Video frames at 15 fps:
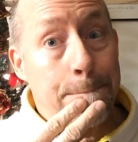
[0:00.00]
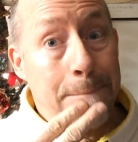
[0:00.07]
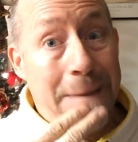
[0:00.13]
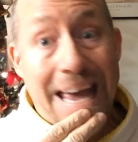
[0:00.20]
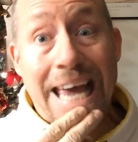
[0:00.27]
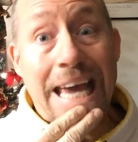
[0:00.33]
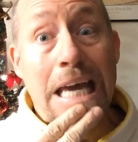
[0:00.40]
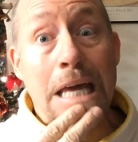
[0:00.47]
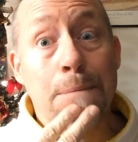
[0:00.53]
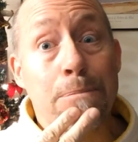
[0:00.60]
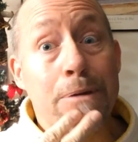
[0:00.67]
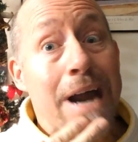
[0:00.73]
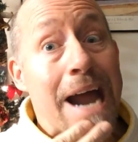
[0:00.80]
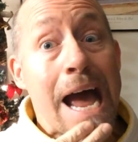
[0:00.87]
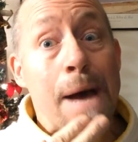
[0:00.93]
Pagan,
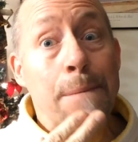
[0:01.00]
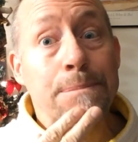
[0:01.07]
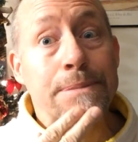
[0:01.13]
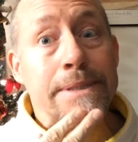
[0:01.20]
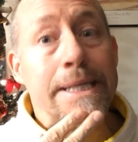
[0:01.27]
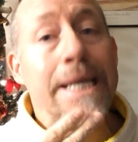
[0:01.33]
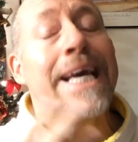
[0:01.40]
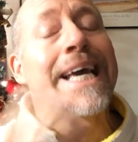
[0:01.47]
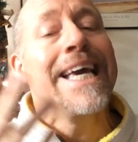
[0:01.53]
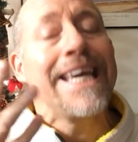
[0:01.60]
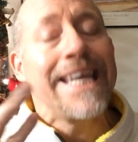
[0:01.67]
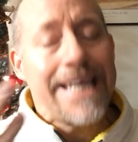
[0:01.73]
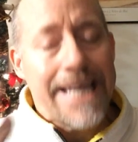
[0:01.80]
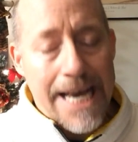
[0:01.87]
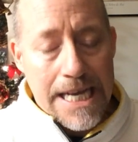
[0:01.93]
perhaps?
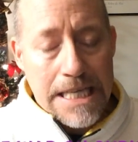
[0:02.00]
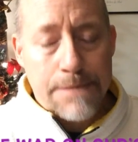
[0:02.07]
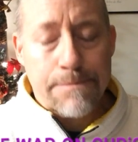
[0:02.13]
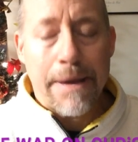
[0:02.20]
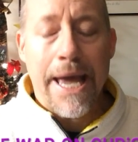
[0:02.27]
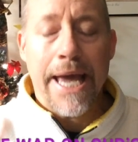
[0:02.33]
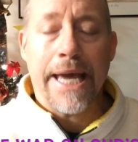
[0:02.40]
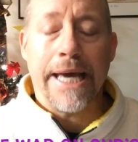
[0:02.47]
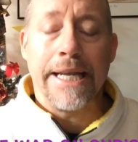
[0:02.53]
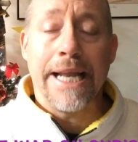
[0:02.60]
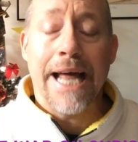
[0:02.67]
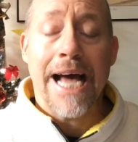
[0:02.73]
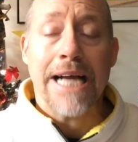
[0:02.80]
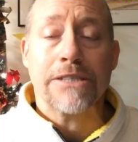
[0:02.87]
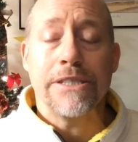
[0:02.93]
Yes, pagan.
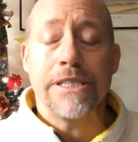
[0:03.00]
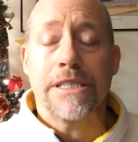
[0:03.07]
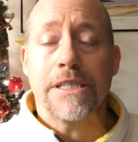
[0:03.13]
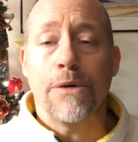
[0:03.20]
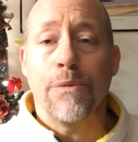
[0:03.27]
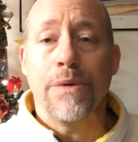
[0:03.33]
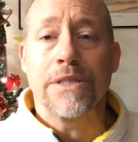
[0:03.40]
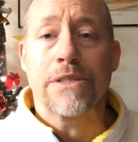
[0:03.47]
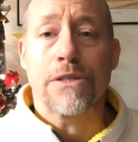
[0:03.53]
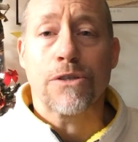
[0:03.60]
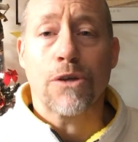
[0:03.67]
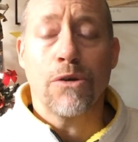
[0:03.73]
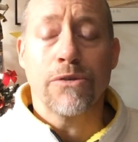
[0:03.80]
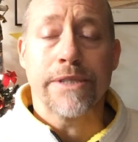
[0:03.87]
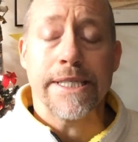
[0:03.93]
Actually, it's the winter
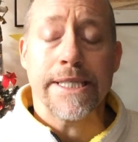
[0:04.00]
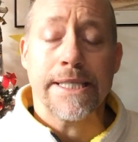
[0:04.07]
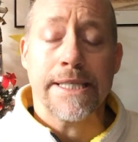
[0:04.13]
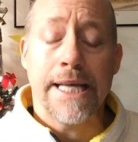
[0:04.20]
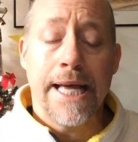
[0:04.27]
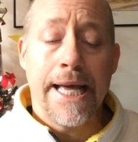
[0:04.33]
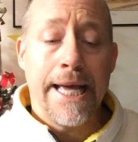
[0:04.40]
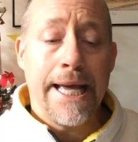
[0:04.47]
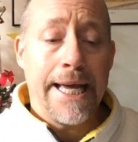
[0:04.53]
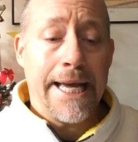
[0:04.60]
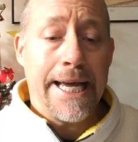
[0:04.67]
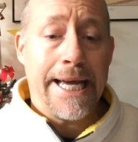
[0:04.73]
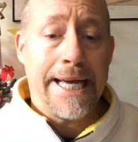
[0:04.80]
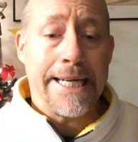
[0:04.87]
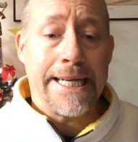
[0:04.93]
solstice.
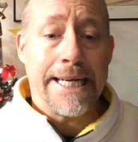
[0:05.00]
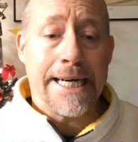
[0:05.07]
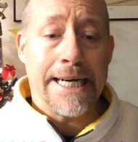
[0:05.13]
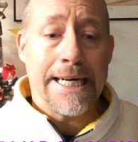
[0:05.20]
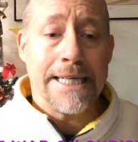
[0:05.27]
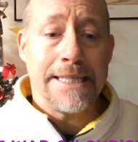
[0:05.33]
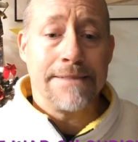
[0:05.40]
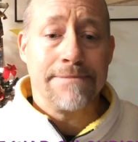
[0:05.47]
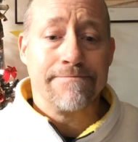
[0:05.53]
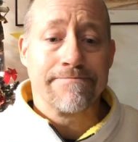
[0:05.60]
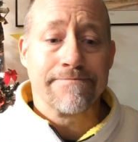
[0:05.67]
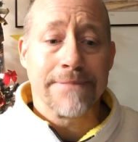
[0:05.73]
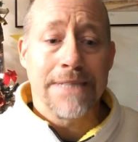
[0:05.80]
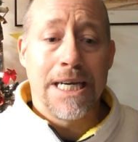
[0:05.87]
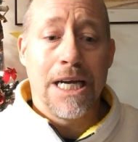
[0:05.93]
And
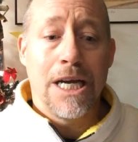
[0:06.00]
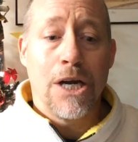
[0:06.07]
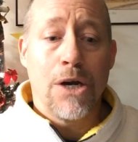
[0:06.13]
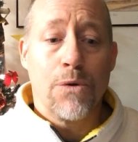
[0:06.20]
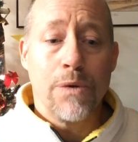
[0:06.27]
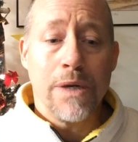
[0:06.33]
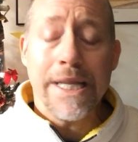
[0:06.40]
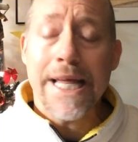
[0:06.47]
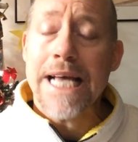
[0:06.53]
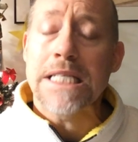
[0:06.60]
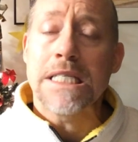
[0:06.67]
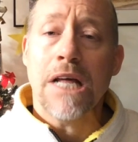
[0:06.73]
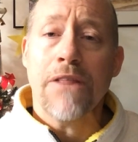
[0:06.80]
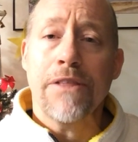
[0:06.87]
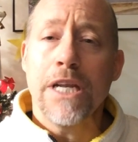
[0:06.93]
really
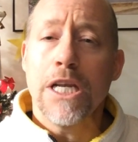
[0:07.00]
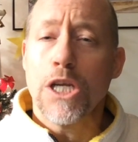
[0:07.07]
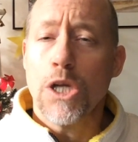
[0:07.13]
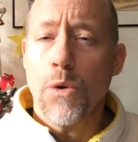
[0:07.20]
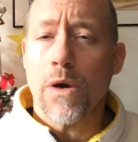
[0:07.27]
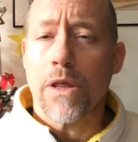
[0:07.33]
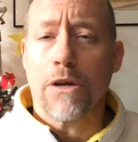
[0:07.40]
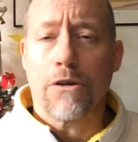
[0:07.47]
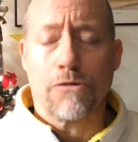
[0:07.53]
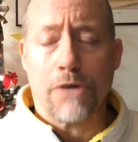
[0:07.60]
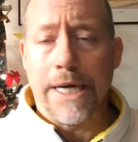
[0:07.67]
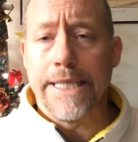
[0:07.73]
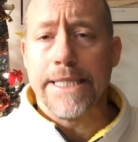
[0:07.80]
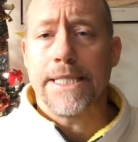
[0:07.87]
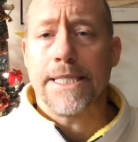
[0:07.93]
has nothing to do with
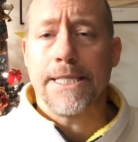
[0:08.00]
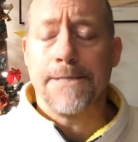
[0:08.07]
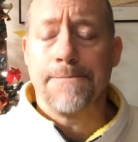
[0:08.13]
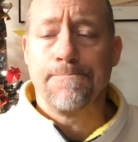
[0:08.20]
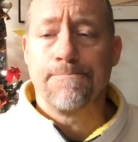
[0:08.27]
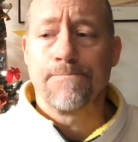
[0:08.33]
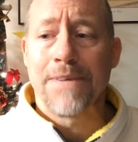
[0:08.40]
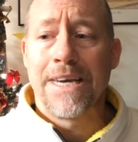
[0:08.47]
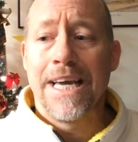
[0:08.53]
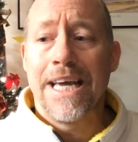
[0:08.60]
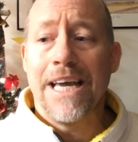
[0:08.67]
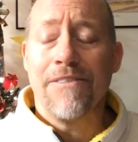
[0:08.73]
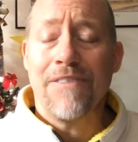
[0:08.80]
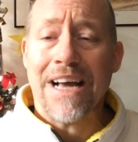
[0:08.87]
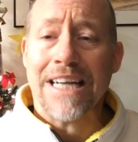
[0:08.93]
Christ.
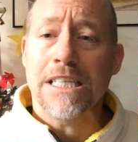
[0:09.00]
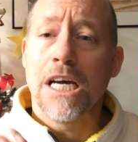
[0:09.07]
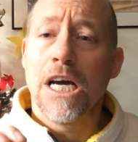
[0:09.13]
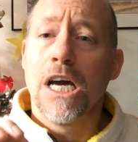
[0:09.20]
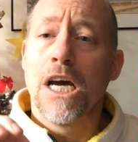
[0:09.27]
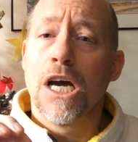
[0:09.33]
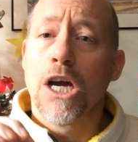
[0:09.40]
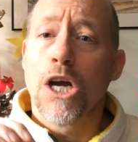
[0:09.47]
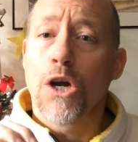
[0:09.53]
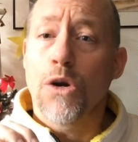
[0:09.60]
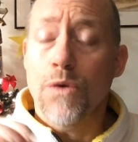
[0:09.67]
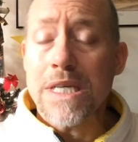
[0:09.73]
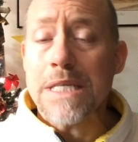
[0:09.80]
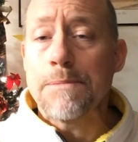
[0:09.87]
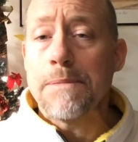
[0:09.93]
In fact,
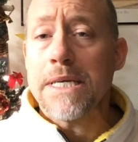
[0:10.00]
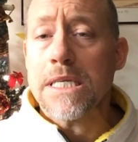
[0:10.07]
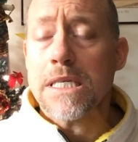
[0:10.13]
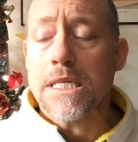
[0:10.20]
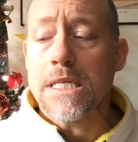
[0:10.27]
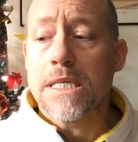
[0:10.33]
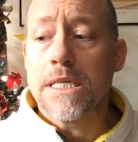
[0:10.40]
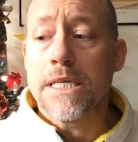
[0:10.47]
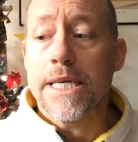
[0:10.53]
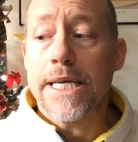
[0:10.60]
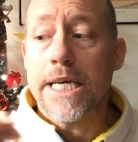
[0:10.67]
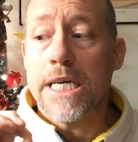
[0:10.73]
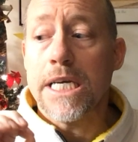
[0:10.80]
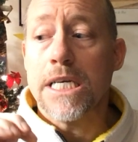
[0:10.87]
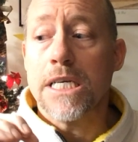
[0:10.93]
Christmas
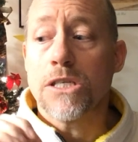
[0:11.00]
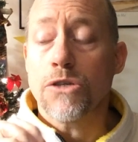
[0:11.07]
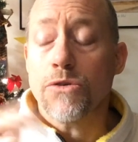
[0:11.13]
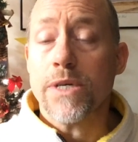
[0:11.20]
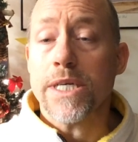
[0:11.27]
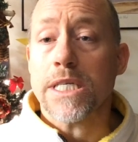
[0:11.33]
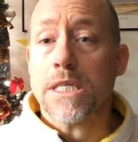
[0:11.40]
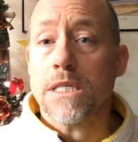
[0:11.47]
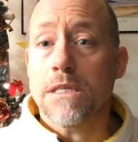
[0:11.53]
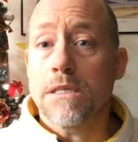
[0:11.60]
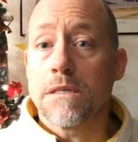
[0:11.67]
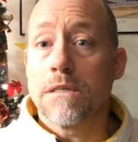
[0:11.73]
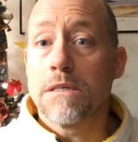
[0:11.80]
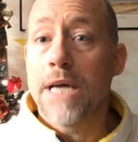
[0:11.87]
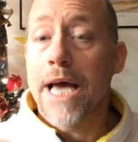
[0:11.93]
is
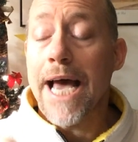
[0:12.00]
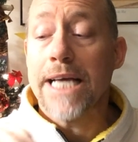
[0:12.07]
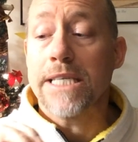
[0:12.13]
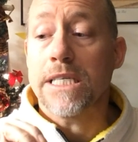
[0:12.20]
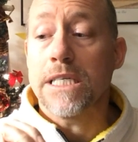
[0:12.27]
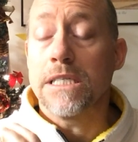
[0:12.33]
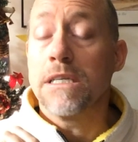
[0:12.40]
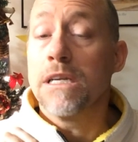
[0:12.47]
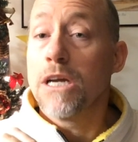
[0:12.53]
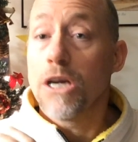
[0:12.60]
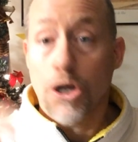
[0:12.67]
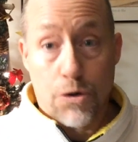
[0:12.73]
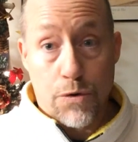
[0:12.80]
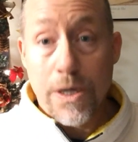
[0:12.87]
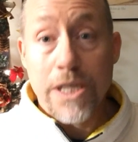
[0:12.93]
Chris, as in
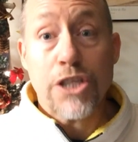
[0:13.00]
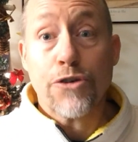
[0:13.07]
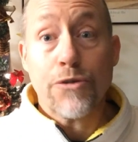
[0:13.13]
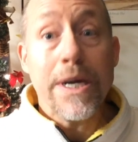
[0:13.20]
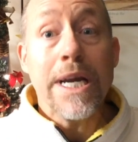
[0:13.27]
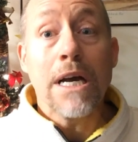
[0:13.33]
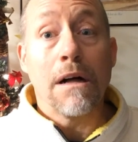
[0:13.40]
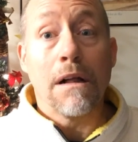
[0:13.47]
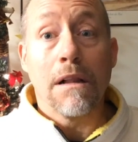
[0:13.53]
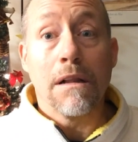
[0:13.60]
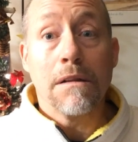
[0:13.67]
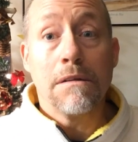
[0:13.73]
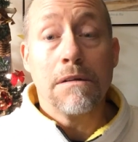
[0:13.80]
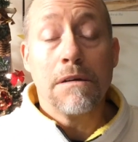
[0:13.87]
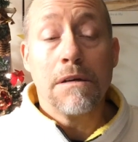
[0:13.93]
Kris Kringle.